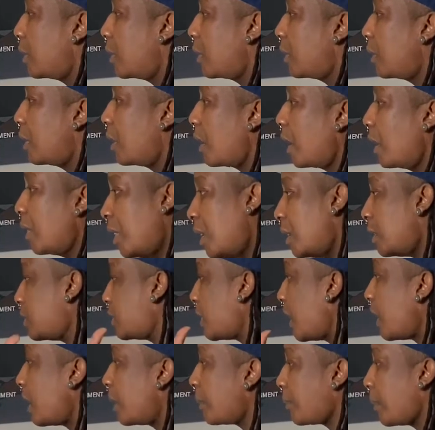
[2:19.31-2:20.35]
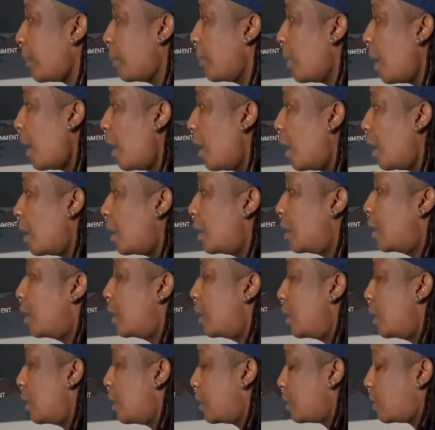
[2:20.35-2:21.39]
then take it from there.
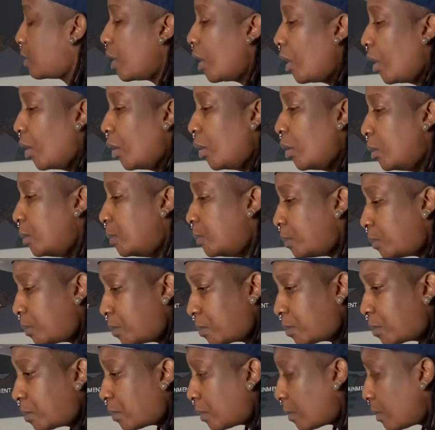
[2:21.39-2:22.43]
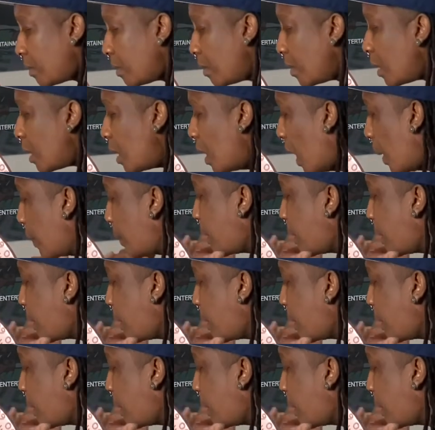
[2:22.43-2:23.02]
So I'm going to